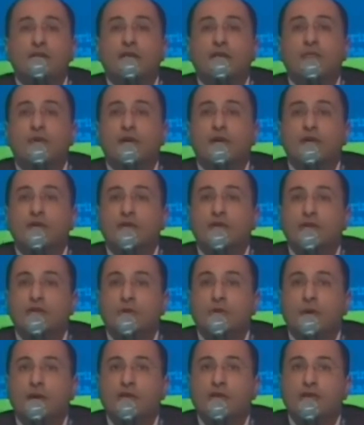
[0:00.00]
a critical
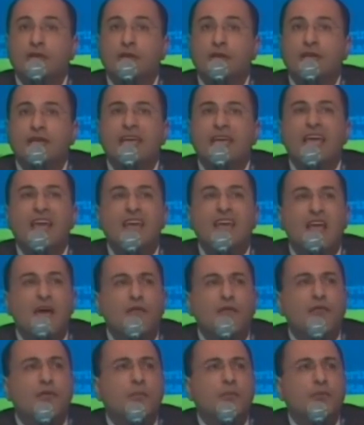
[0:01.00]
situation, can
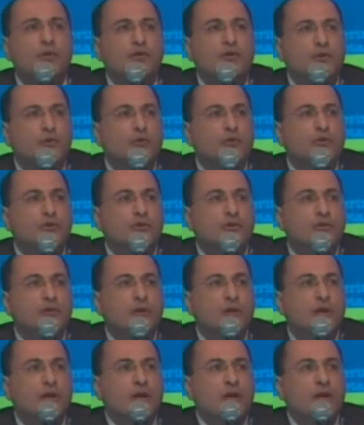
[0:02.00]
never produce
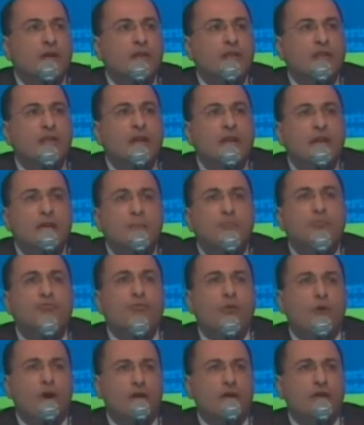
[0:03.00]
the
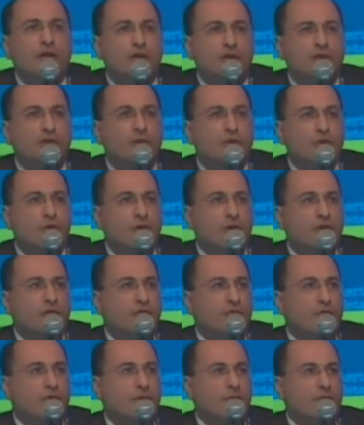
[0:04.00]
leapfrogging that you're looking
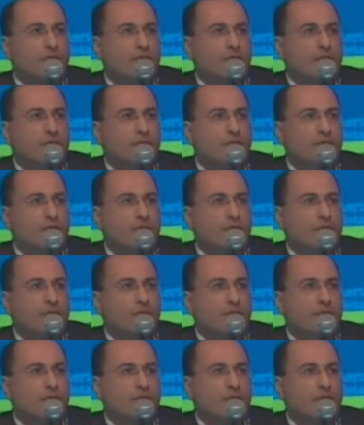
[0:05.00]
for.